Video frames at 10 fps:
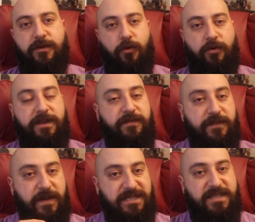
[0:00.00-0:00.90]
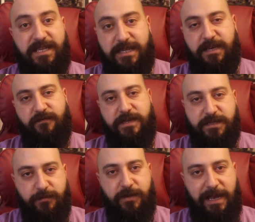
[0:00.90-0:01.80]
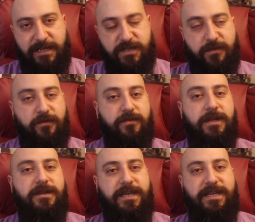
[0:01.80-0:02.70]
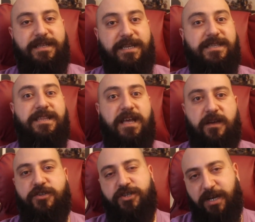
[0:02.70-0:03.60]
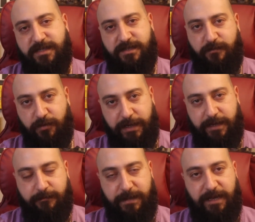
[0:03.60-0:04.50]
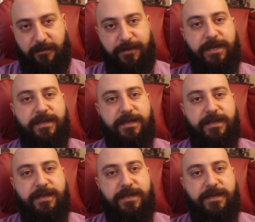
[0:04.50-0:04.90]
Or even if I see the invisible asshole, it takes a lot of shots to bring him down.